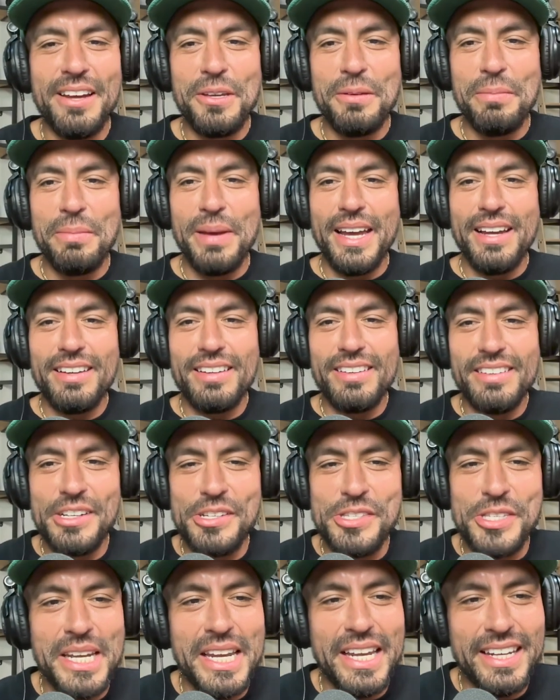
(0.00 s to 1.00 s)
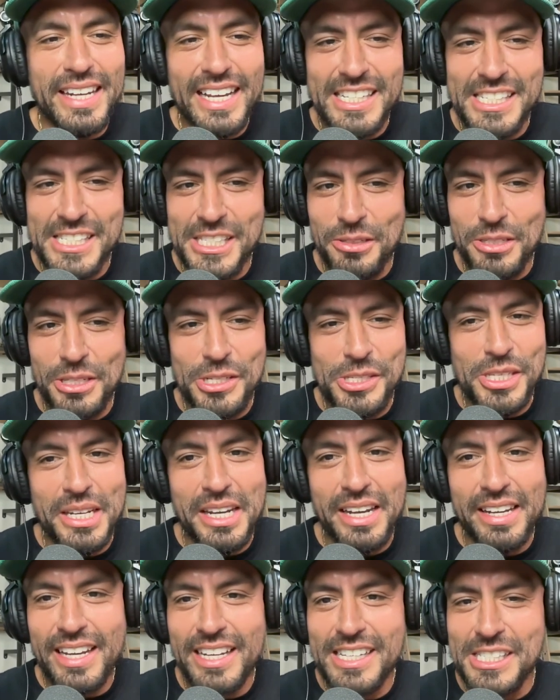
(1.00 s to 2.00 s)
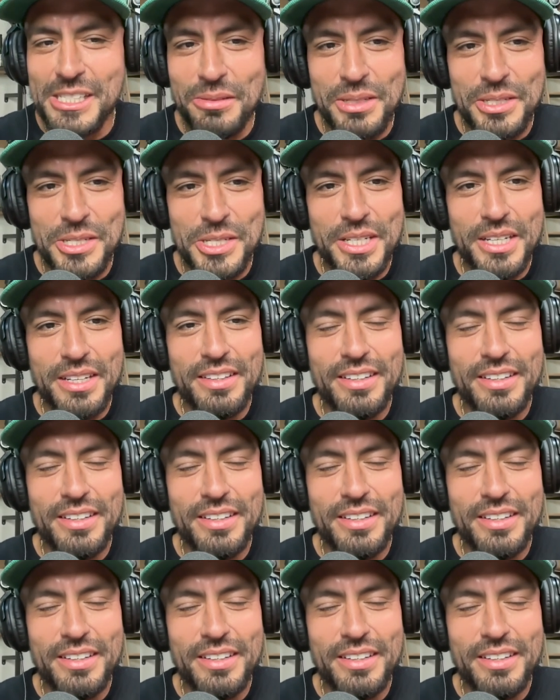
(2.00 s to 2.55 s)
how you met. You could absolutely you're sitting tell next to, You're sitting next oh. to each